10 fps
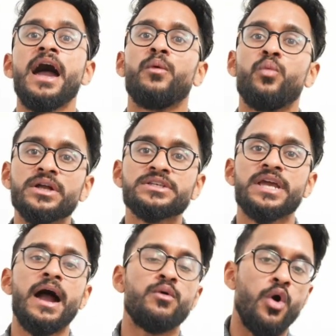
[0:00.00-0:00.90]
and watch
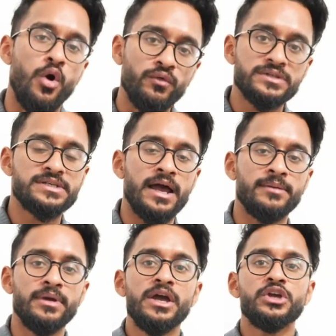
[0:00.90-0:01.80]
how over
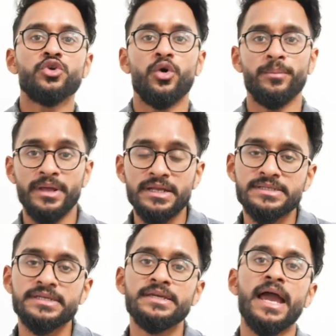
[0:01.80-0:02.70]
time your
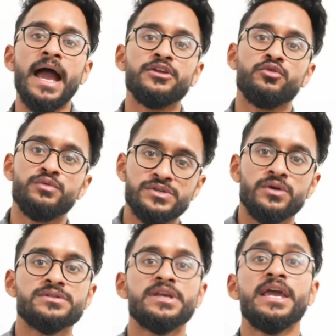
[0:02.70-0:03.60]
ability and your
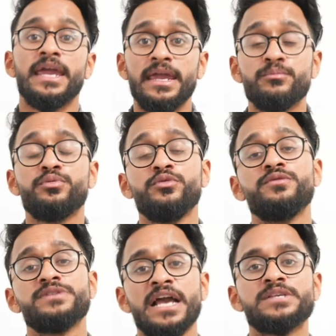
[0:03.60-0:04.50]
results
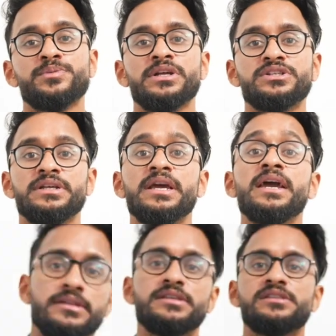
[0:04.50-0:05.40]
improves exponentially.
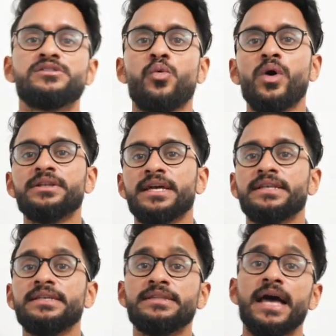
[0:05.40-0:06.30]
This is the one
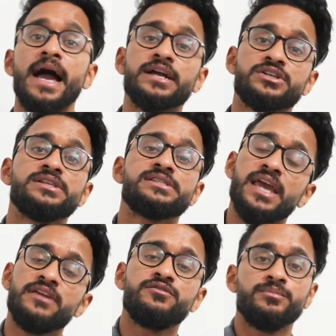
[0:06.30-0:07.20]
technique that actually
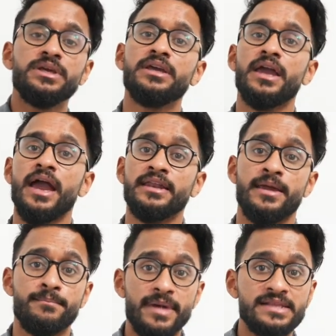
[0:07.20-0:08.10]
saved me an
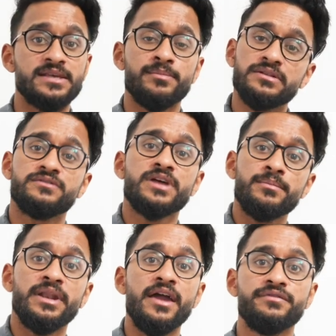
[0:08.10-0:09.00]
immense amount of
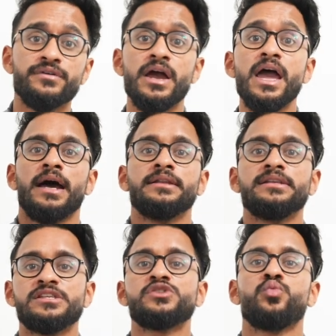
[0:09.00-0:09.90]
time and effort, and
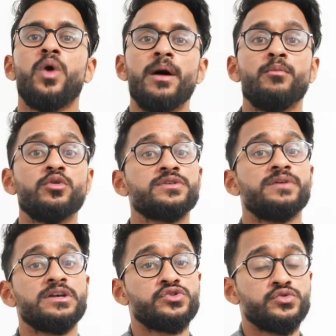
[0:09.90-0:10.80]
this is what most of
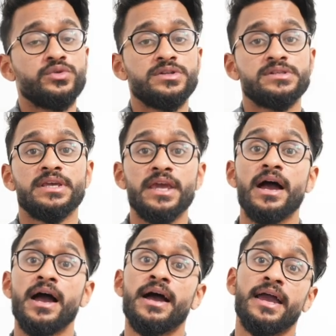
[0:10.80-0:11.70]
our students
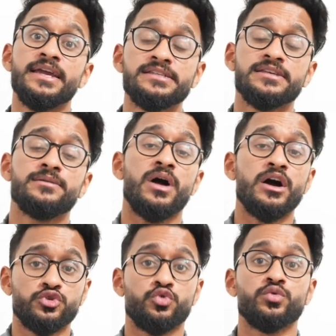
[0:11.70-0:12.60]
here at A-Team
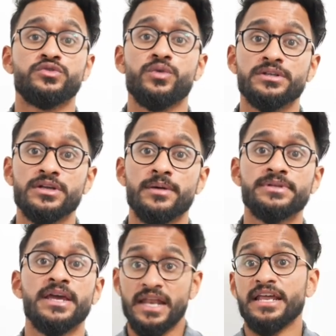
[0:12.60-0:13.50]
are taught to
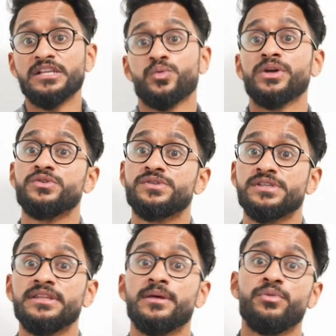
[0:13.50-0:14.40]
adopt, and hence why you
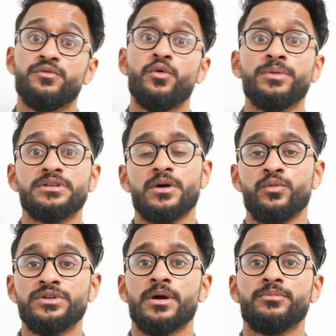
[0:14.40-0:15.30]
see them performing
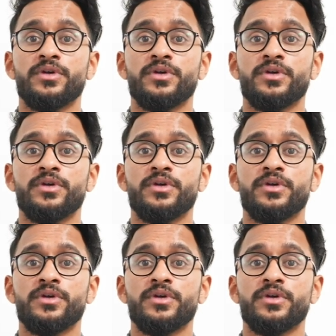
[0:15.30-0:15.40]
top